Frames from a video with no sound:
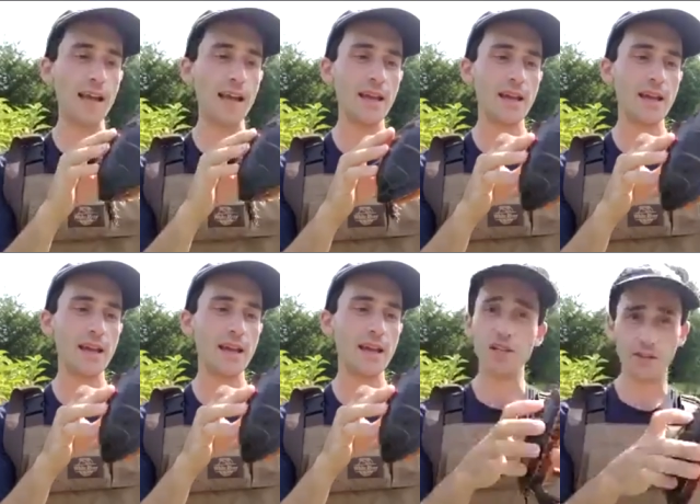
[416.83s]
And
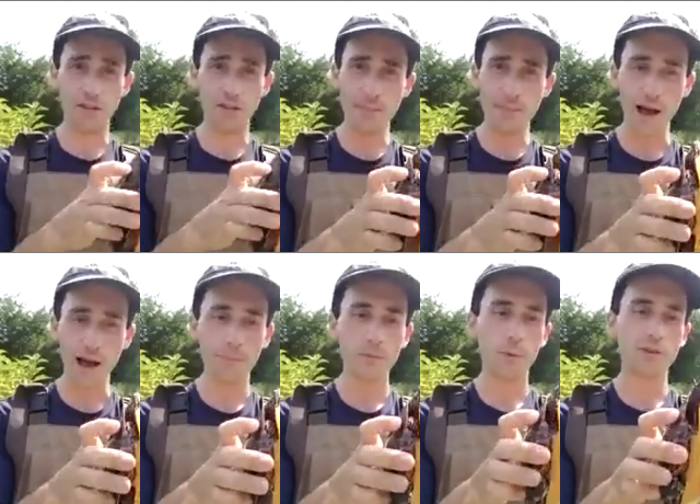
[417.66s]
she's a female,
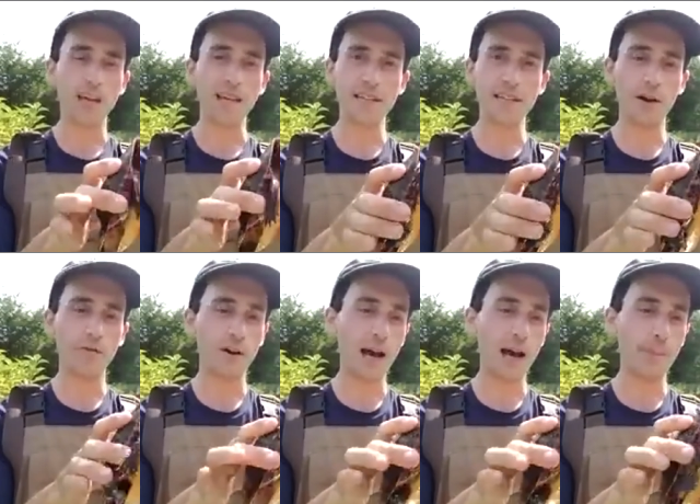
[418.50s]
which I can tell for a
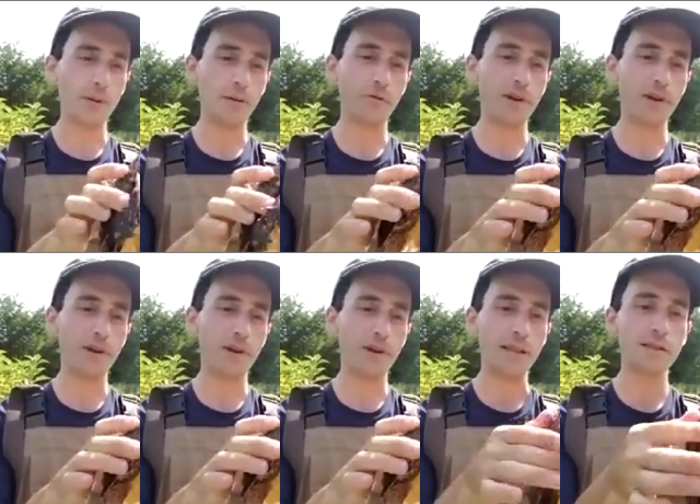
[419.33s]
couple of
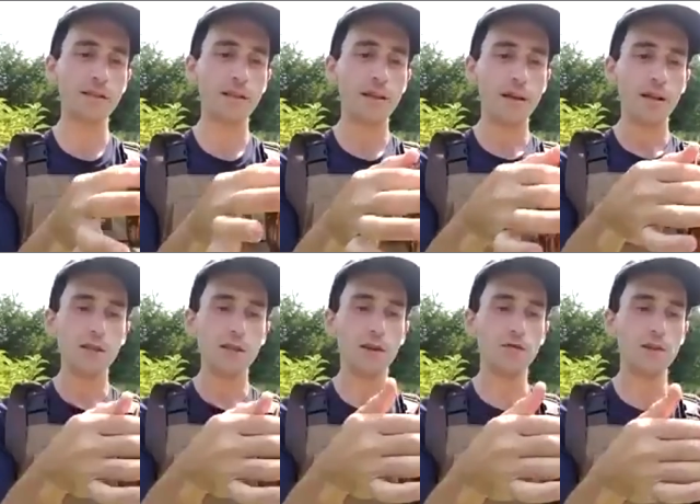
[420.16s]
reasons.
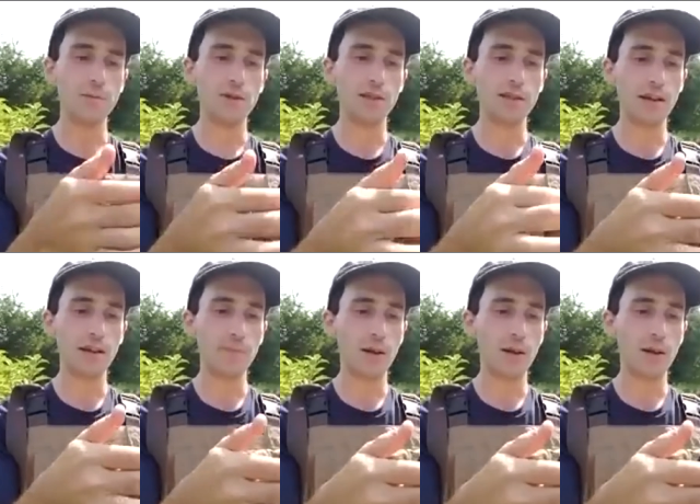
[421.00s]
So if she would just give me